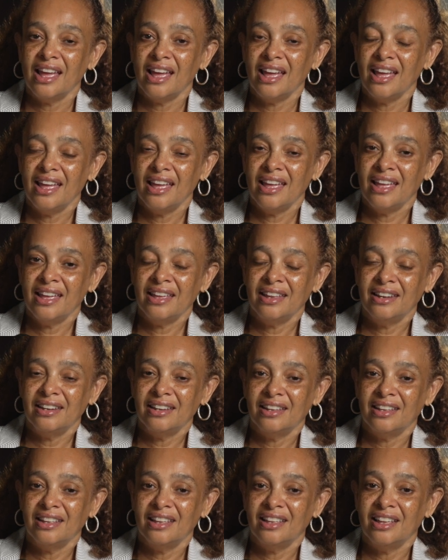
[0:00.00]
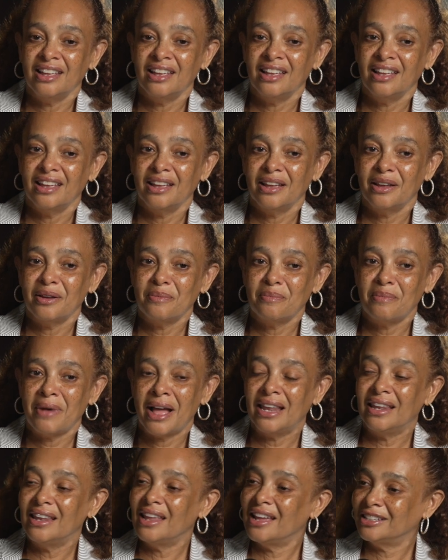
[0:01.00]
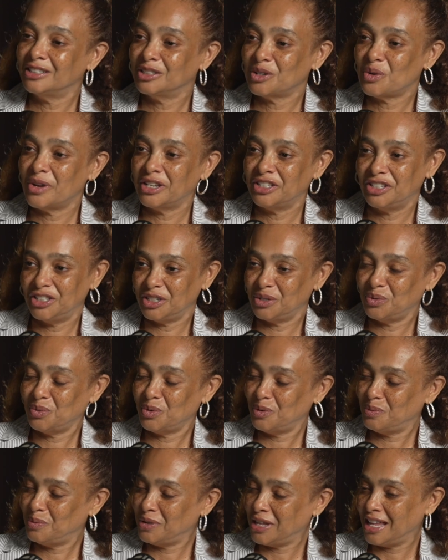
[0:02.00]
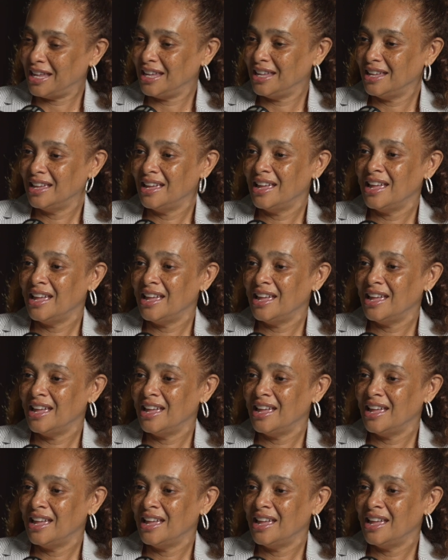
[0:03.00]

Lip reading: And my last question would be,